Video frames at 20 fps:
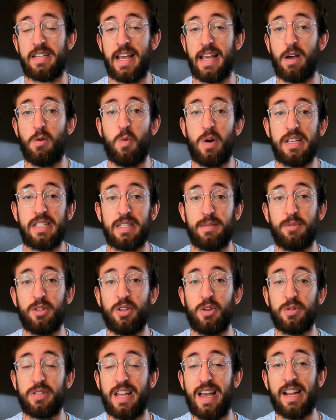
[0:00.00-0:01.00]
take away some
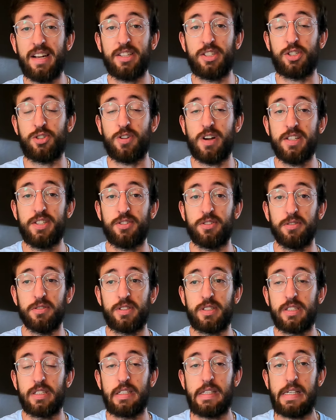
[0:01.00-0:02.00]
of those added
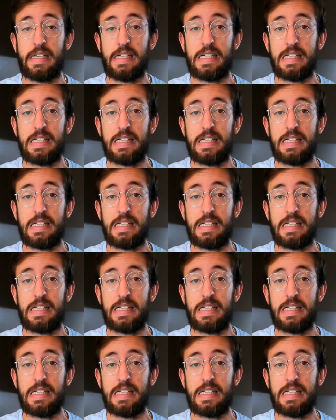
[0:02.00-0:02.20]
stressors.